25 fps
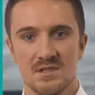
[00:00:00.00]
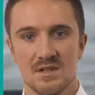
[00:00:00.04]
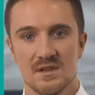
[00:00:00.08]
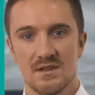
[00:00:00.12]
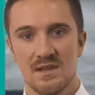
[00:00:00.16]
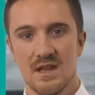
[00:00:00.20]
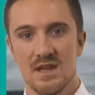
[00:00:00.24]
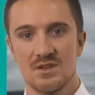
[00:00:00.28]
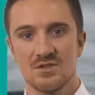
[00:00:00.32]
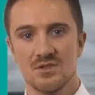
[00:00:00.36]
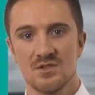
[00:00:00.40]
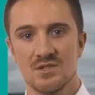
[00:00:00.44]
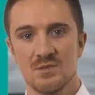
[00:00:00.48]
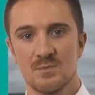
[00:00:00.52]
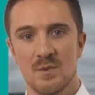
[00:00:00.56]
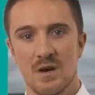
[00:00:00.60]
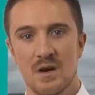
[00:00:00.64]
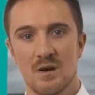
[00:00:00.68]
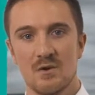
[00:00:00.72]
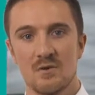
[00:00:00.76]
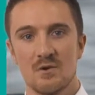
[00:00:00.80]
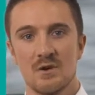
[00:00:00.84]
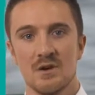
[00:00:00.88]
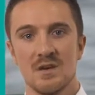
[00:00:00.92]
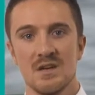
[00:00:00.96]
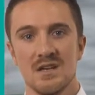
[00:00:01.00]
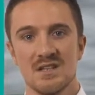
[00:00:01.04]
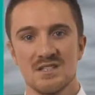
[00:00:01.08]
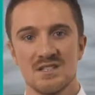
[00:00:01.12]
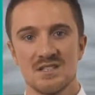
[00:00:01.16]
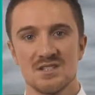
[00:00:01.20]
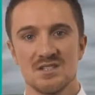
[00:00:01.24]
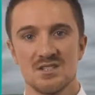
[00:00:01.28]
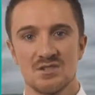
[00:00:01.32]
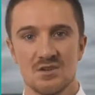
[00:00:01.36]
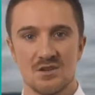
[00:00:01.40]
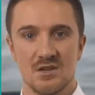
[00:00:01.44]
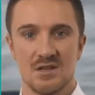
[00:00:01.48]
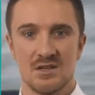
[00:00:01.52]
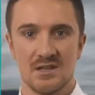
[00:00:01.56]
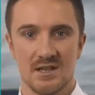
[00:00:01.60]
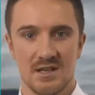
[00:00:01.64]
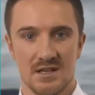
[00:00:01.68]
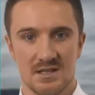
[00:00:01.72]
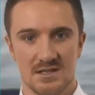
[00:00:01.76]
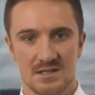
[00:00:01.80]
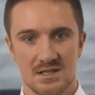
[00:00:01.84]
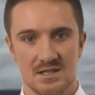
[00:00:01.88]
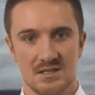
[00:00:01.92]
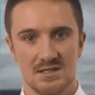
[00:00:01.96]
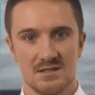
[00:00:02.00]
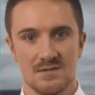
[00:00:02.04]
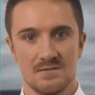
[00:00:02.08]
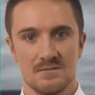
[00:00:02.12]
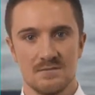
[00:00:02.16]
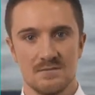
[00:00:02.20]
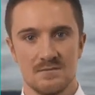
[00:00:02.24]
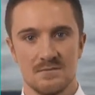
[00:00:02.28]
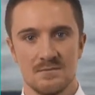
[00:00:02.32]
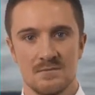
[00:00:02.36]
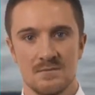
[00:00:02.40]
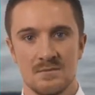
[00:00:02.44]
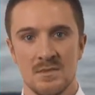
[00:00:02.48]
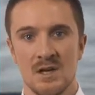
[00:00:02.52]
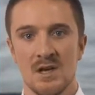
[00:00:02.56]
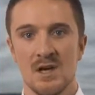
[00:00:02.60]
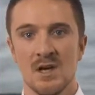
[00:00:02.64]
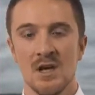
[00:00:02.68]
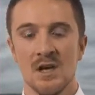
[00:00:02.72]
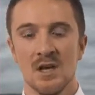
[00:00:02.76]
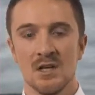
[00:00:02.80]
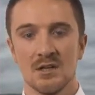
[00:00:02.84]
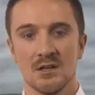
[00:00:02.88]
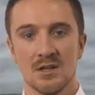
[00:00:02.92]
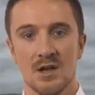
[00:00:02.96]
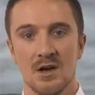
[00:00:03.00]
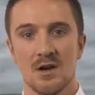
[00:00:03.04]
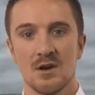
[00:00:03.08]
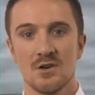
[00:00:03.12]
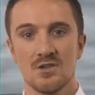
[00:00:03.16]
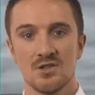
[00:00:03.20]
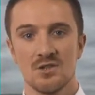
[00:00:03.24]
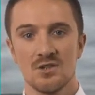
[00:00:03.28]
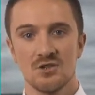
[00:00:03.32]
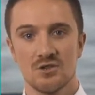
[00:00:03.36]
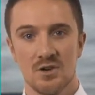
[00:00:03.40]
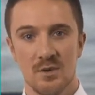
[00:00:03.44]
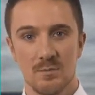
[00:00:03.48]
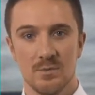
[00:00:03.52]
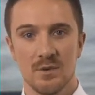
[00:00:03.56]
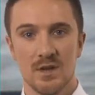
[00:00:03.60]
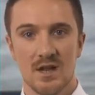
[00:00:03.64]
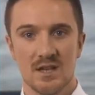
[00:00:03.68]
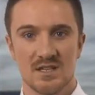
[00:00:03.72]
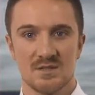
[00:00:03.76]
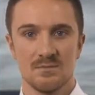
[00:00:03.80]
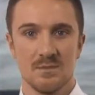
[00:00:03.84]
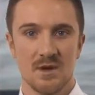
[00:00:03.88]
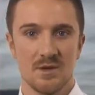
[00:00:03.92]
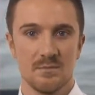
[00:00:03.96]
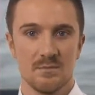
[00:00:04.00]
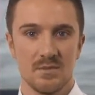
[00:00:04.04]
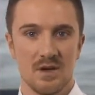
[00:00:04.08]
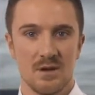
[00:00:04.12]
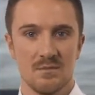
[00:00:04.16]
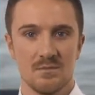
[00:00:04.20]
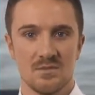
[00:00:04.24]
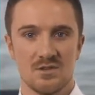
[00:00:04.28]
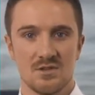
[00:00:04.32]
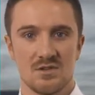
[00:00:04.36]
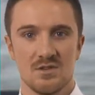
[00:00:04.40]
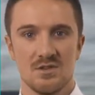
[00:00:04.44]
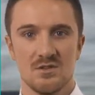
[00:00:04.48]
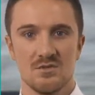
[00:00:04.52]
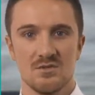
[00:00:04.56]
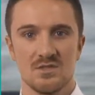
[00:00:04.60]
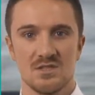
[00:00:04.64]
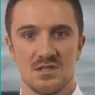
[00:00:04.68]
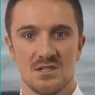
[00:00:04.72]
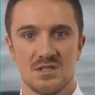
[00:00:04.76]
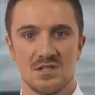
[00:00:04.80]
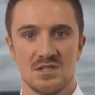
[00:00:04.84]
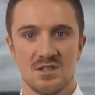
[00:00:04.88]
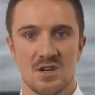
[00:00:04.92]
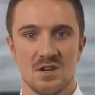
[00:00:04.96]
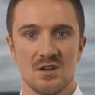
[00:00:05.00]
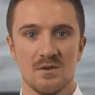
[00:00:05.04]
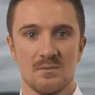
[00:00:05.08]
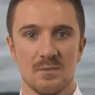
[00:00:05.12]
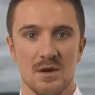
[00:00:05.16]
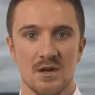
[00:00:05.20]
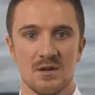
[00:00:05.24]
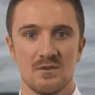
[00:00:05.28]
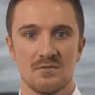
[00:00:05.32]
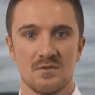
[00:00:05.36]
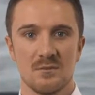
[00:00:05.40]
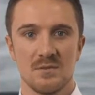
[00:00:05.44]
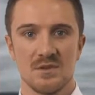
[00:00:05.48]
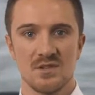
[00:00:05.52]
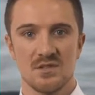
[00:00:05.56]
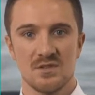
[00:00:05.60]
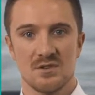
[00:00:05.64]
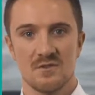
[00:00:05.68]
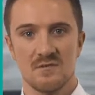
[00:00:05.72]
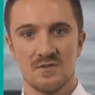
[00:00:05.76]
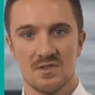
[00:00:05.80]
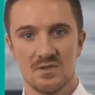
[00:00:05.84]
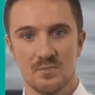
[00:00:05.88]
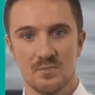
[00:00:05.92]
that the engines power is the circulating system. Large triplex mud pumps are used to suck mud from the surface